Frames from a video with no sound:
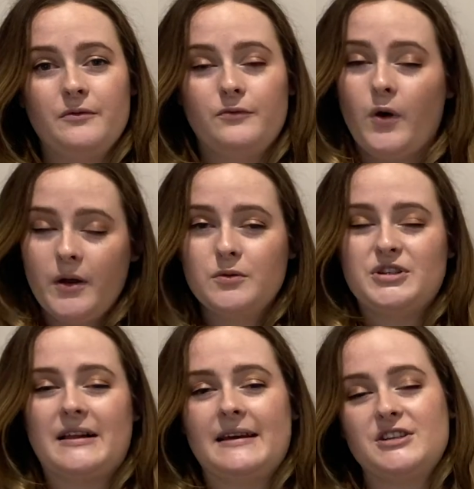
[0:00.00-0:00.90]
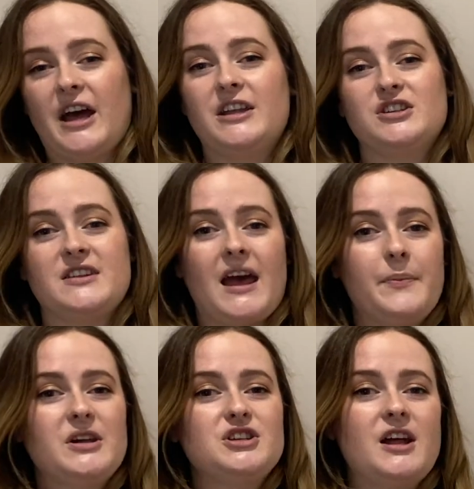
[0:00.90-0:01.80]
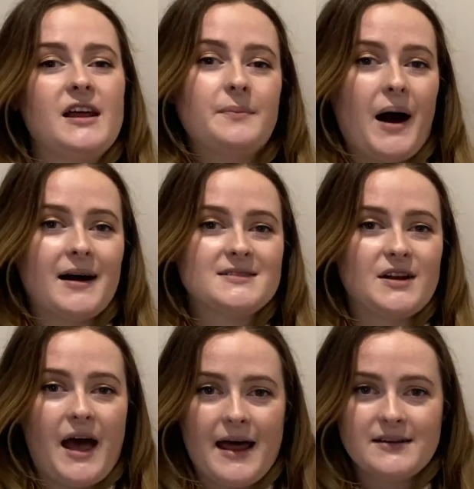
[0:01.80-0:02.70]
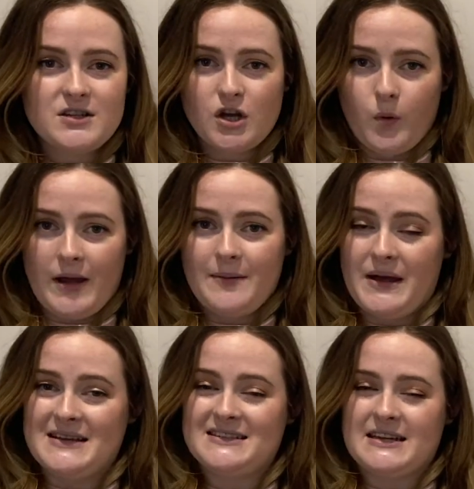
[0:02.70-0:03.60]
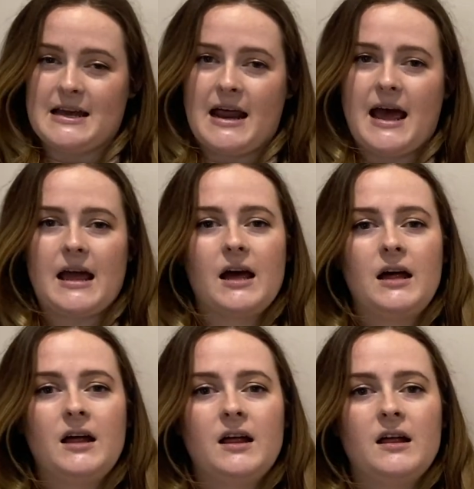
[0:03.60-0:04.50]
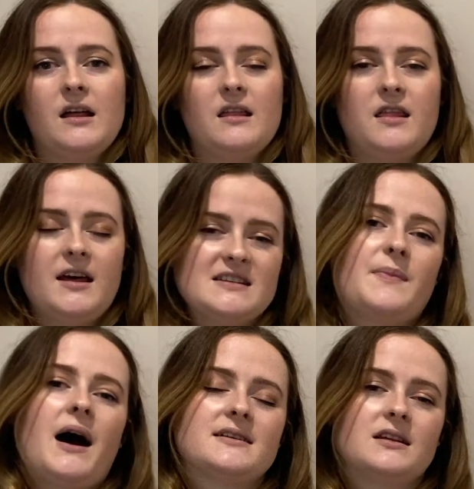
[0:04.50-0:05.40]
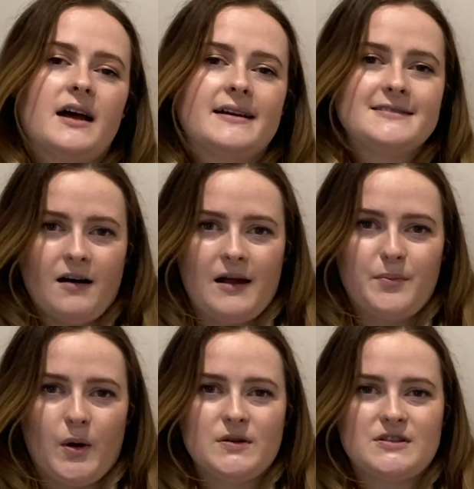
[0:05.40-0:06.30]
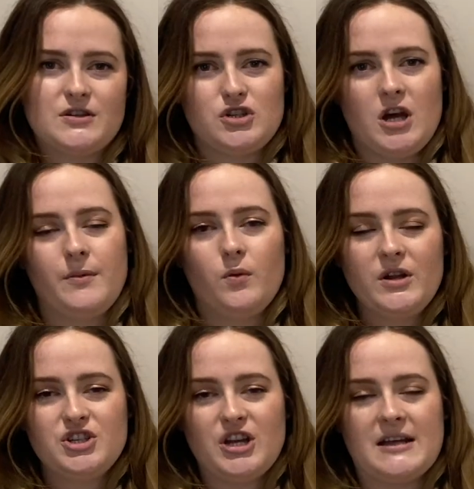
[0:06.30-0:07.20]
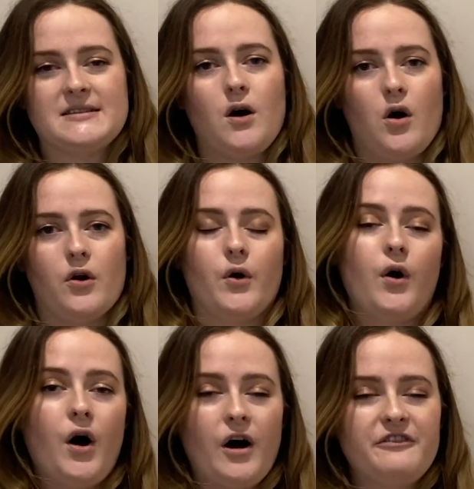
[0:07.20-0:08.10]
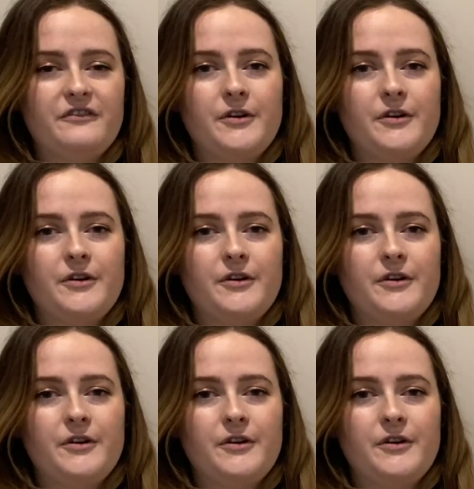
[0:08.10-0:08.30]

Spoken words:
Royal jelly changes the epigenetic marks that are added to the queen bee's DNA. These marks are like signposts that determine which genes are on or off.